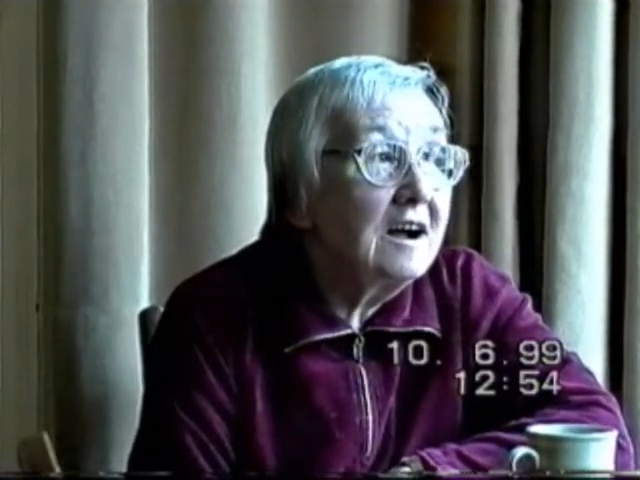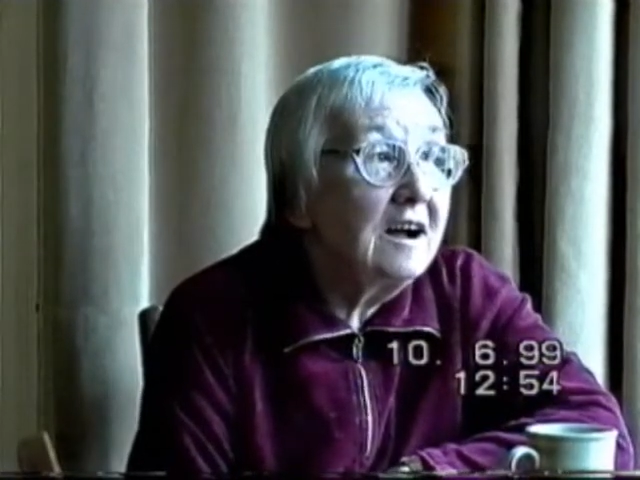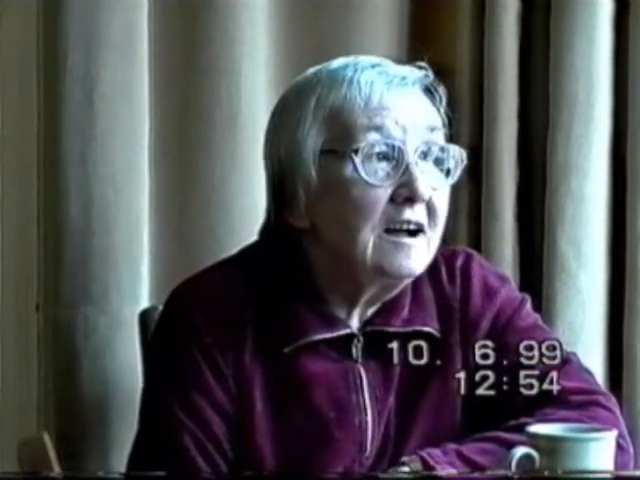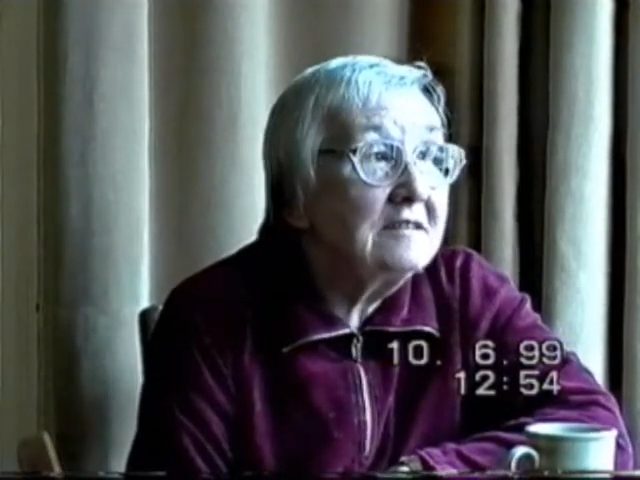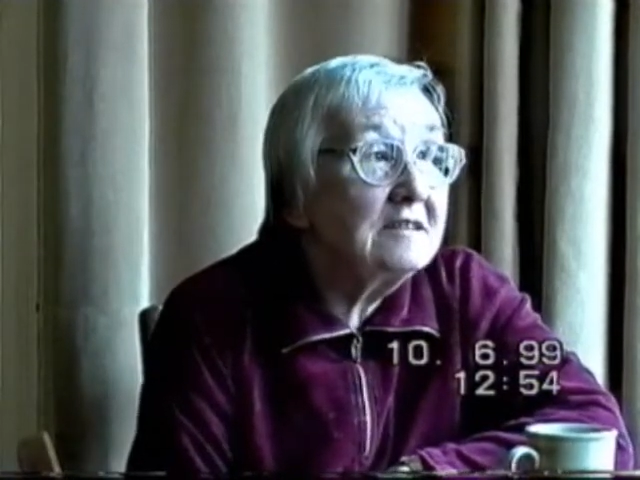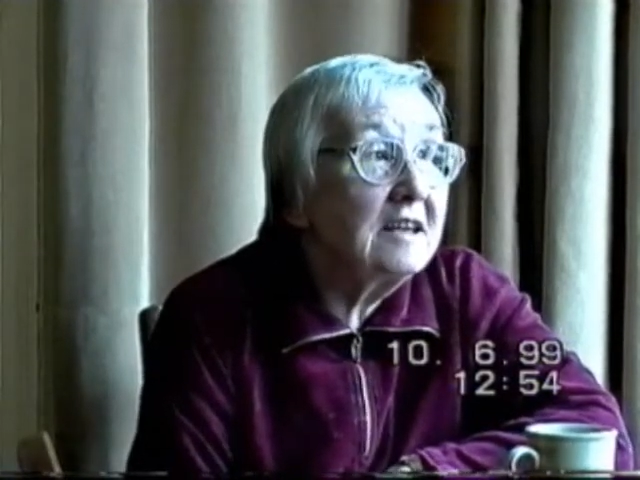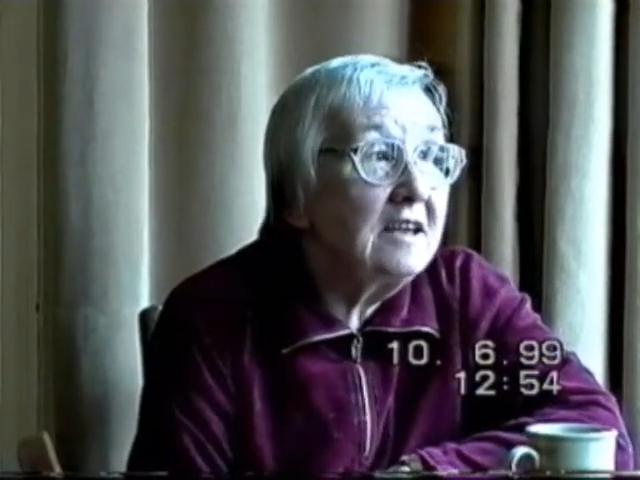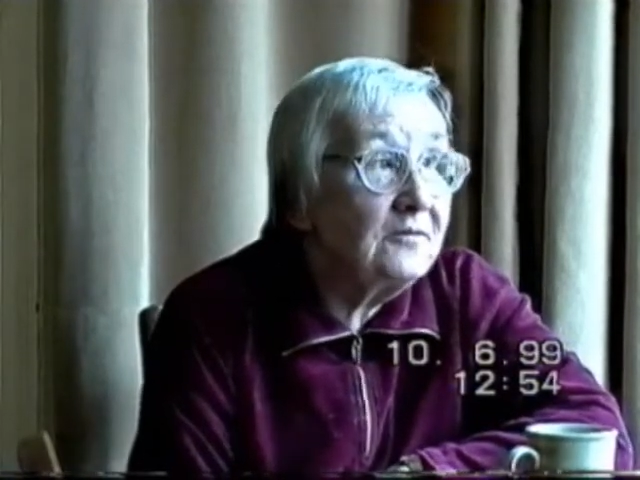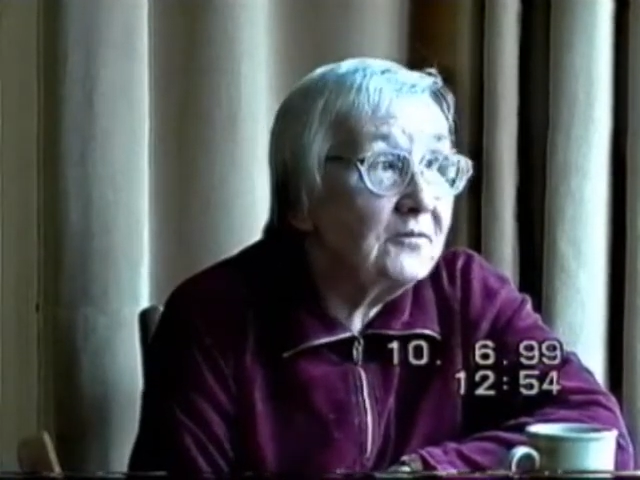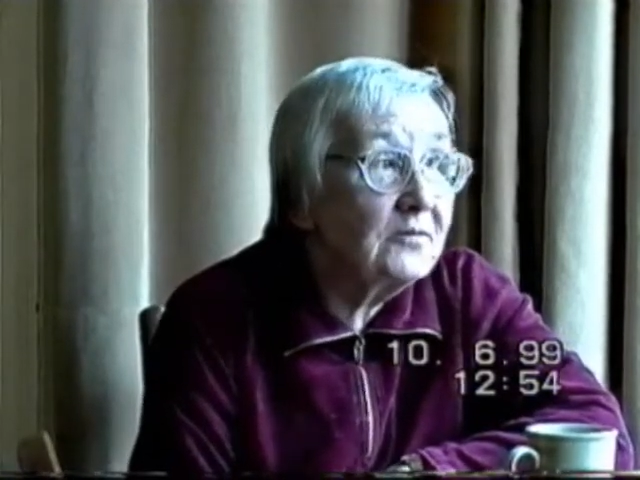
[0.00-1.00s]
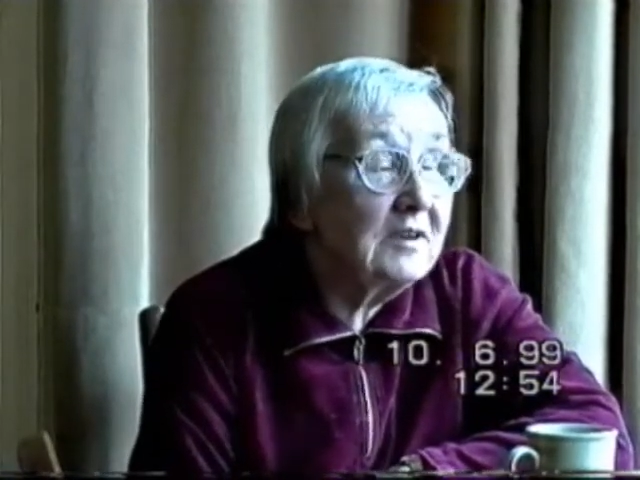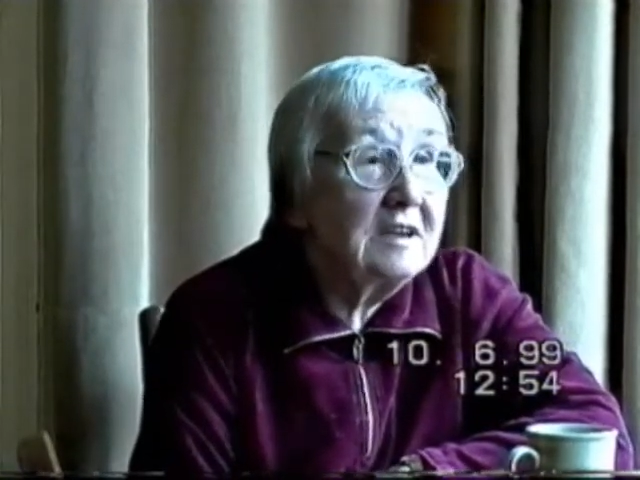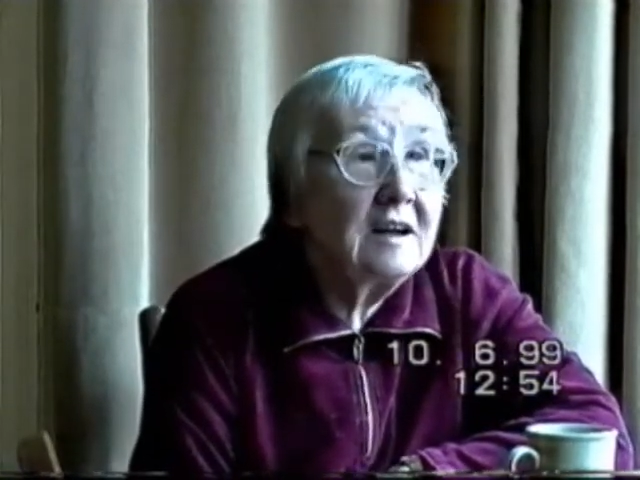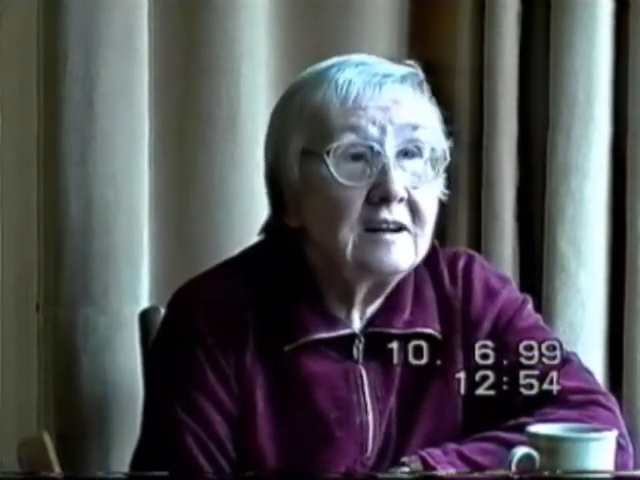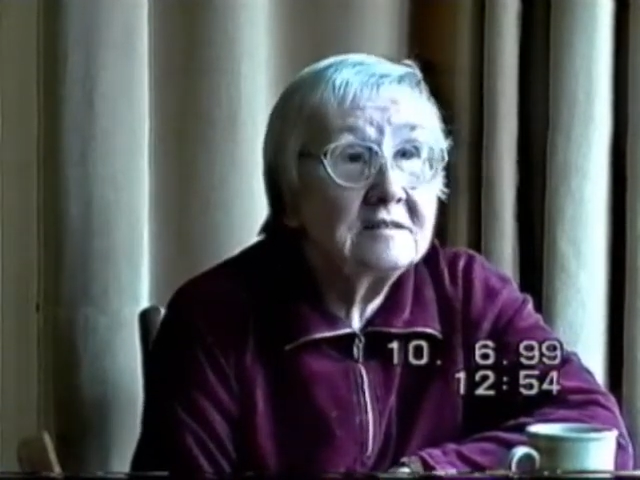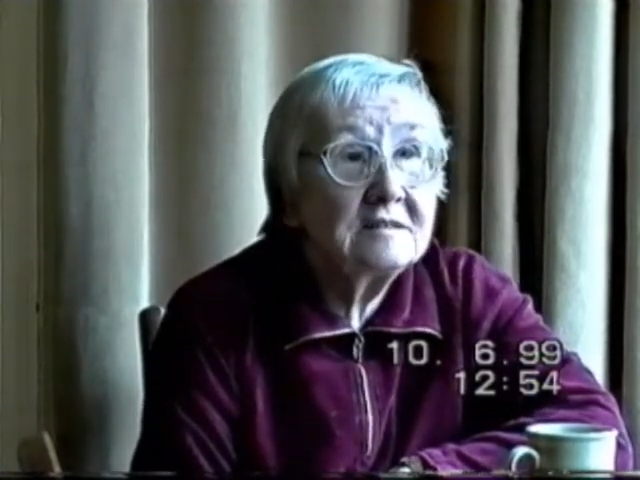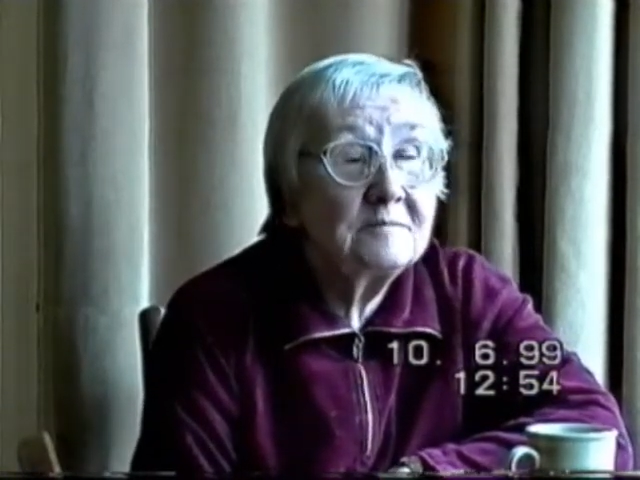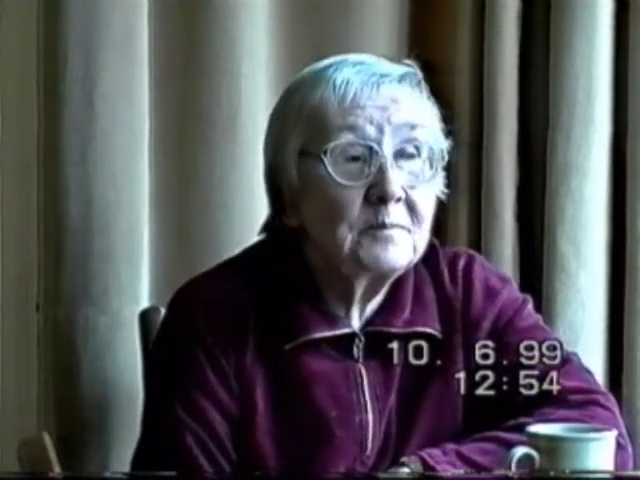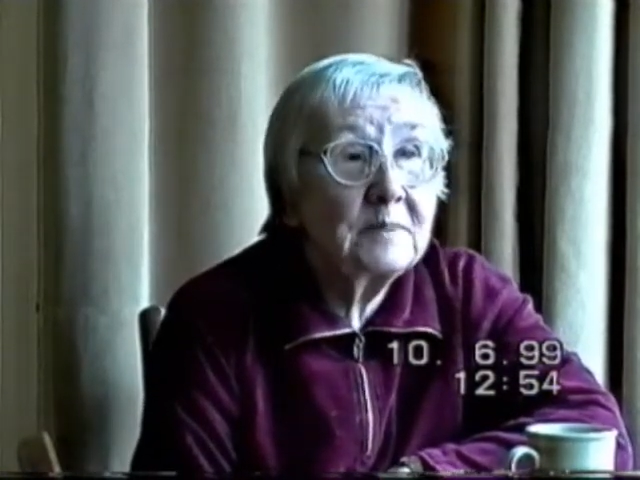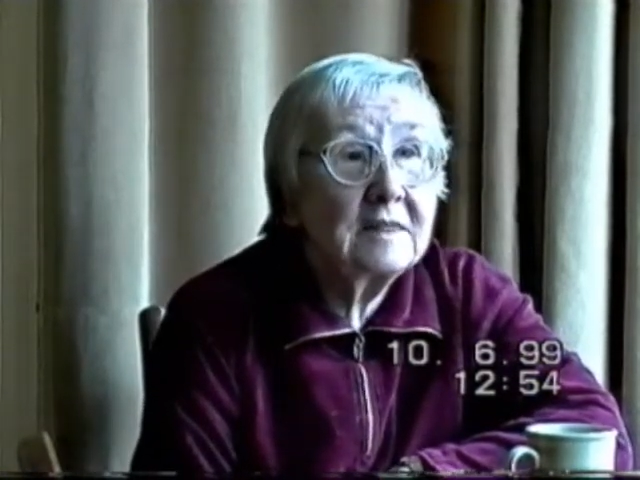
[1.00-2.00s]
And if they had
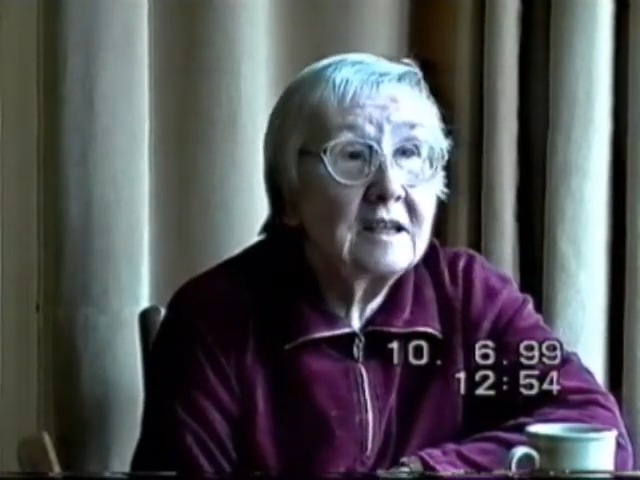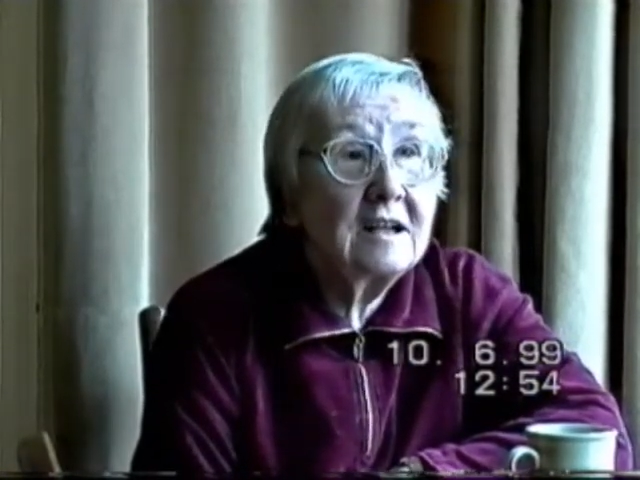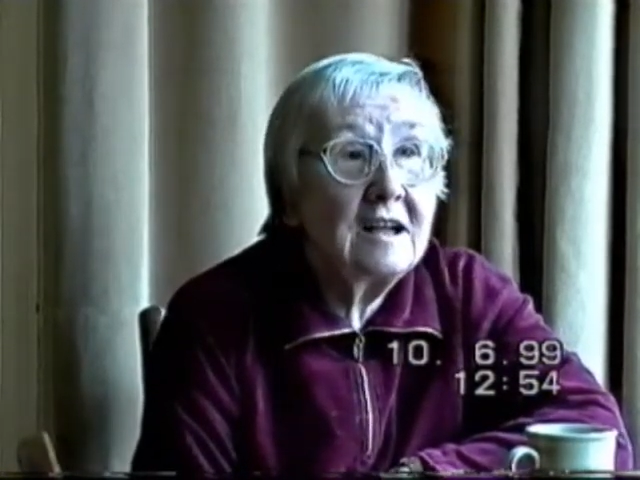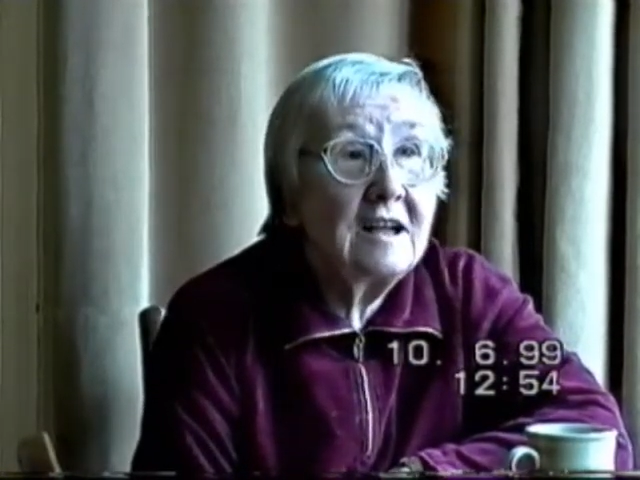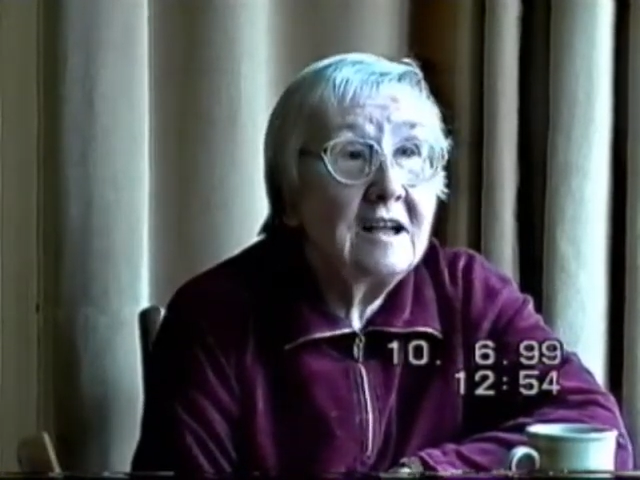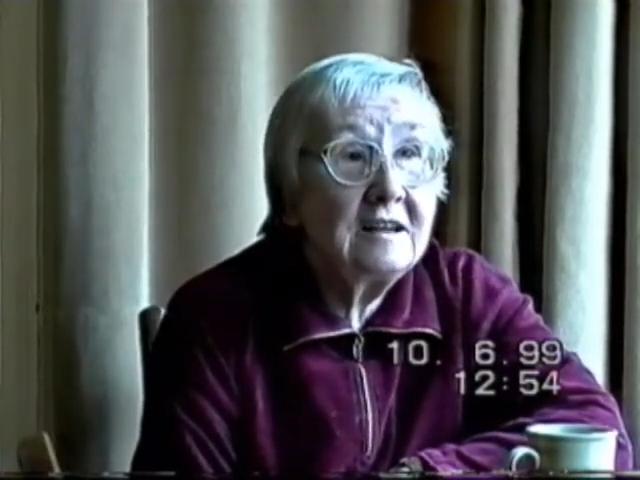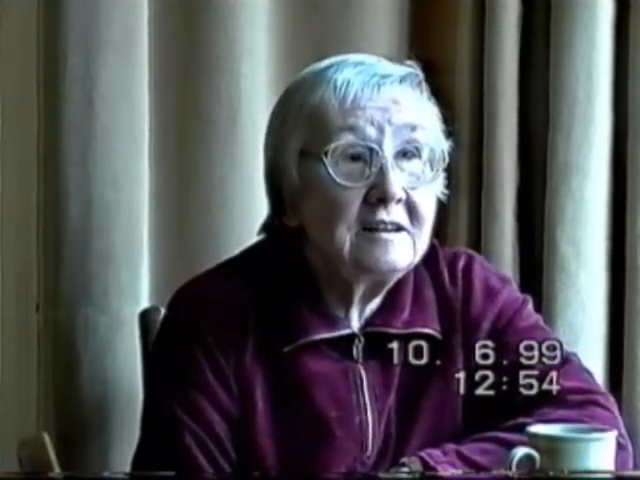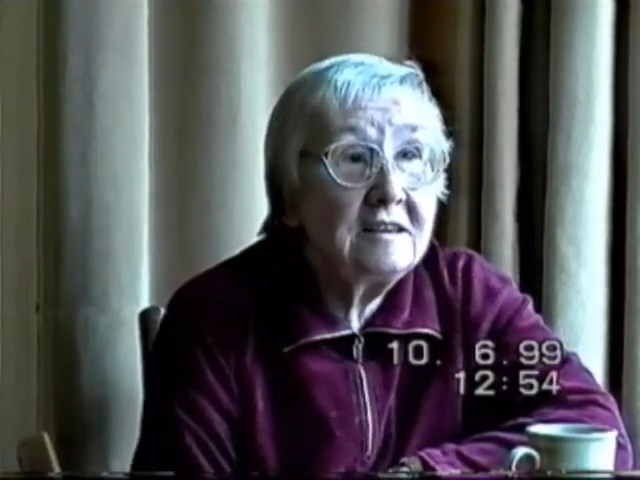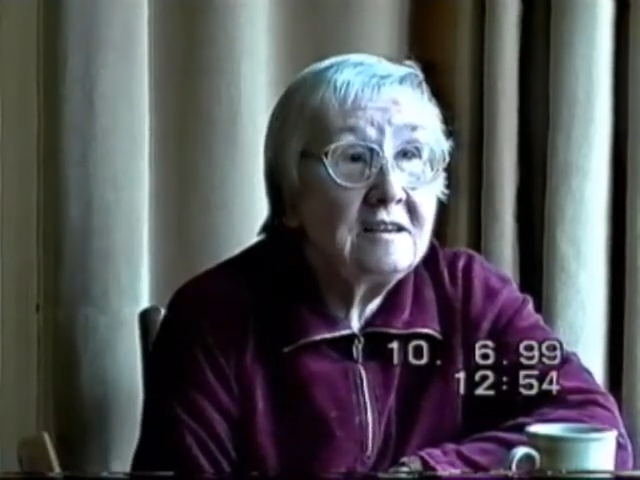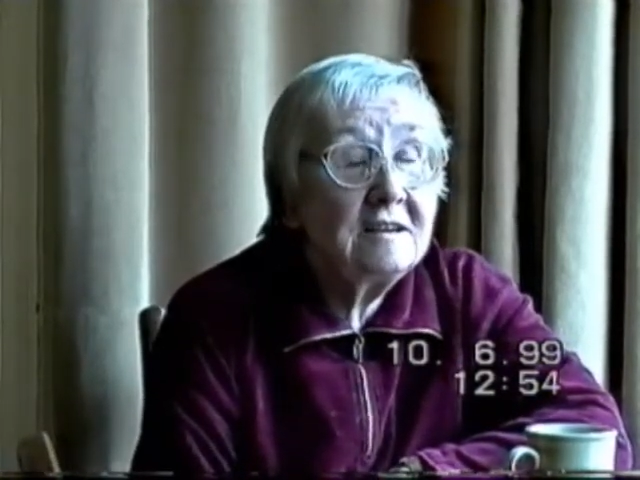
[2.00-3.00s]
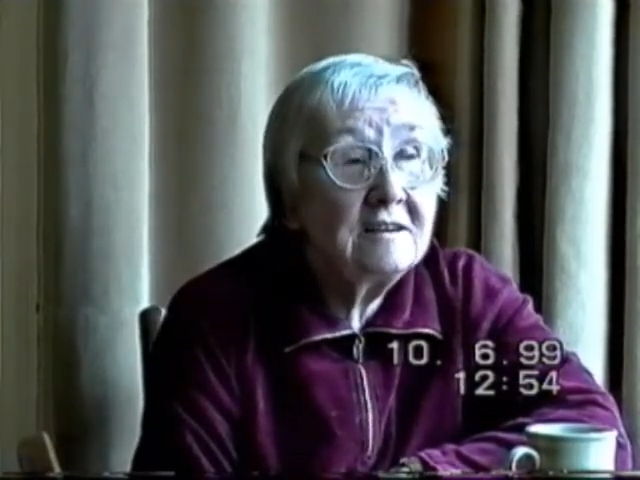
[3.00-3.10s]
any